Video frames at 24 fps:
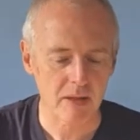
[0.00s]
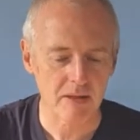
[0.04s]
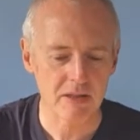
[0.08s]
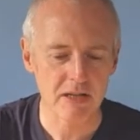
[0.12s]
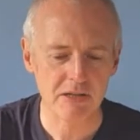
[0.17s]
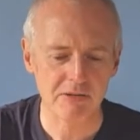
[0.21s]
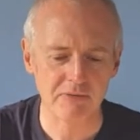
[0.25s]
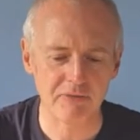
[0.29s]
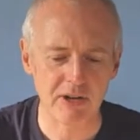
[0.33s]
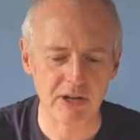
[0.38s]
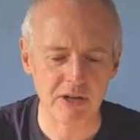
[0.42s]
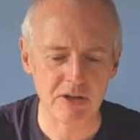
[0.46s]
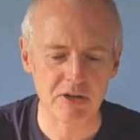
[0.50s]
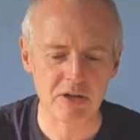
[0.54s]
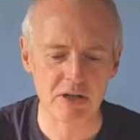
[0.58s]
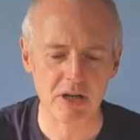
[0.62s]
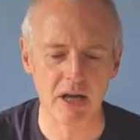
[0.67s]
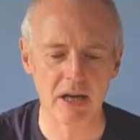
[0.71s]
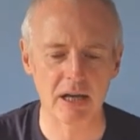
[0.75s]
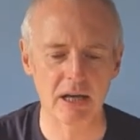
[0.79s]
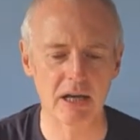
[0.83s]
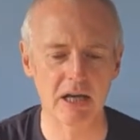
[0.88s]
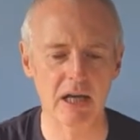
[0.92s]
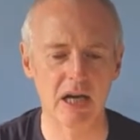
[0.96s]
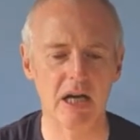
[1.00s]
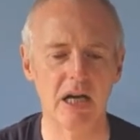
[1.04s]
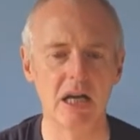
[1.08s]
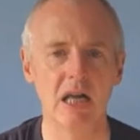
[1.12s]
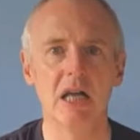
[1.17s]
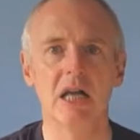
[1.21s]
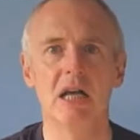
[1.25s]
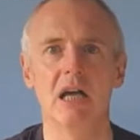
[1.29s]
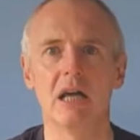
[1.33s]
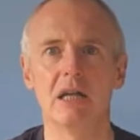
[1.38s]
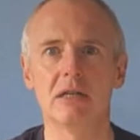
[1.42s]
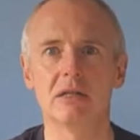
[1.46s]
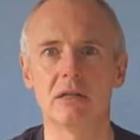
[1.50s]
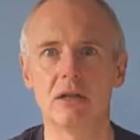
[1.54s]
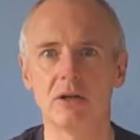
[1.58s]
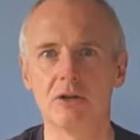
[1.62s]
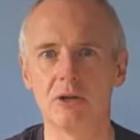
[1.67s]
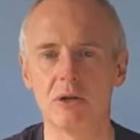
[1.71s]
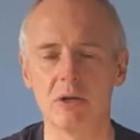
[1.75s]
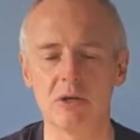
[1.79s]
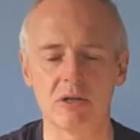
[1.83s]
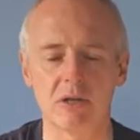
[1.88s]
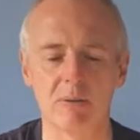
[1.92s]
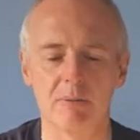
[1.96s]
This feels like uh, it's still
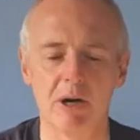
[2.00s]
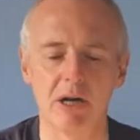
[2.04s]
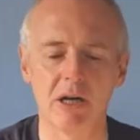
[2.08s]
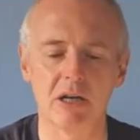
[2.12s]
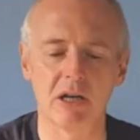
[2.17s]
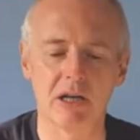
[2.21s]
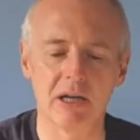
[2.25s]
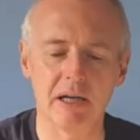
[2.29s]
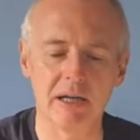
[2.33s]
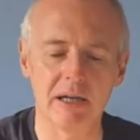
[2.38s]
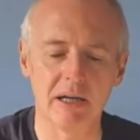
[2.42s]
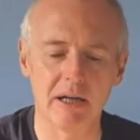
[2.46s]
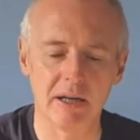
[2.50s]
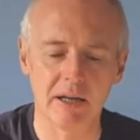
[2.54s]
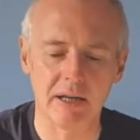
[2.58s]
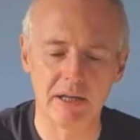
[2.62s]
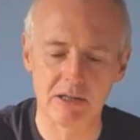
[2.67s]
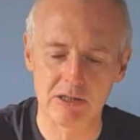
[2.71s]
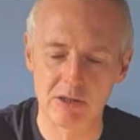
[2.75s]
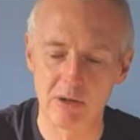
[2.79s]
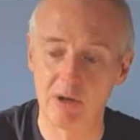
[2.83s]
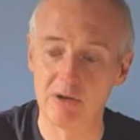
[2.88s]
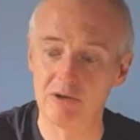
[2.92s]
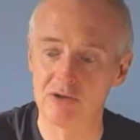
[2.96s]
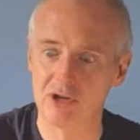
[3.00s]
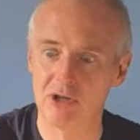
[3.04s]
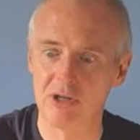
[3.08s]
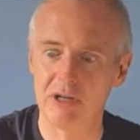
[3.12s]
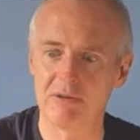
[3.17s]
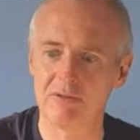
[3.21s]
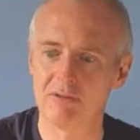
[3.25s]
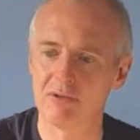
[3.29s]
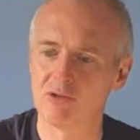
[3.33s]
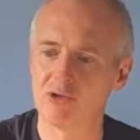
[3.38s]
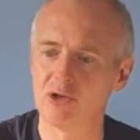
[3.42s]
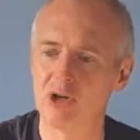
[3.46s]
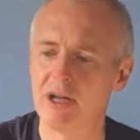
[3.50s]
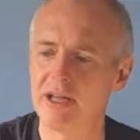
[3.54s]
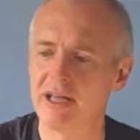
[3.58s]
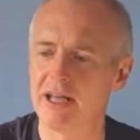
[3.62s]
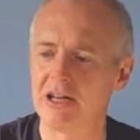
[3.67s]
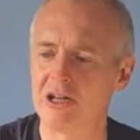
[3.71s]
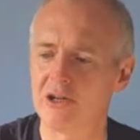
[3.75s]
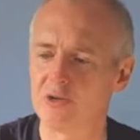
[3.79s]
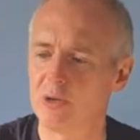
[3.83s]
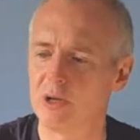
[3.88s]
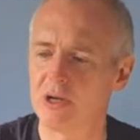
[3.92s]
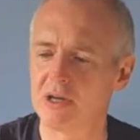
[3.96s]
doing some uncurling, so I'll try and try and
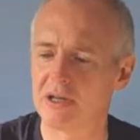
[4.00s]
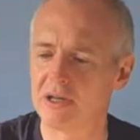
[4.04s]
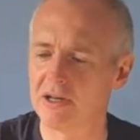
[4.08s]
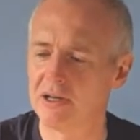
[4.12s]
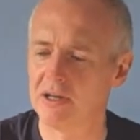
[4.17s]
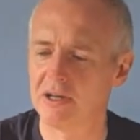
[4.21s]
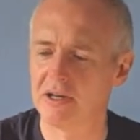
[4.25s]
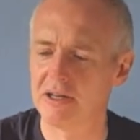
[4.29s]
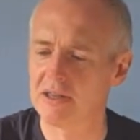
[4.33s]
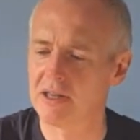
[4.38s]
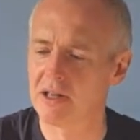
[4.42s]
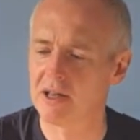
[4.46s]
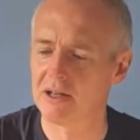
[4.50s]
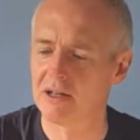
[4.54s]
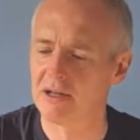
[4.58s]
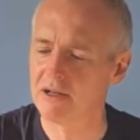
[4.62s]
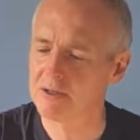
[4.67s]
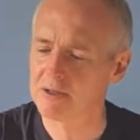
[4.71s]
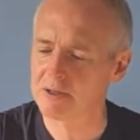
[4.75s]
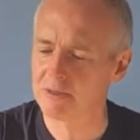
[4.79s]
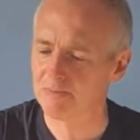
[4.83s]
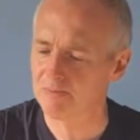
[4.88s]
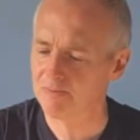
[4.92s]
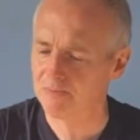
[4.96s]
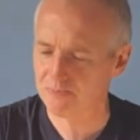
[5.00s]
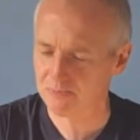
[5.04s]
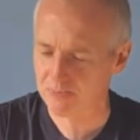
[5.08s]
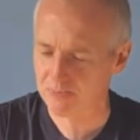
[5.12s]
get it to uncurl in the glass.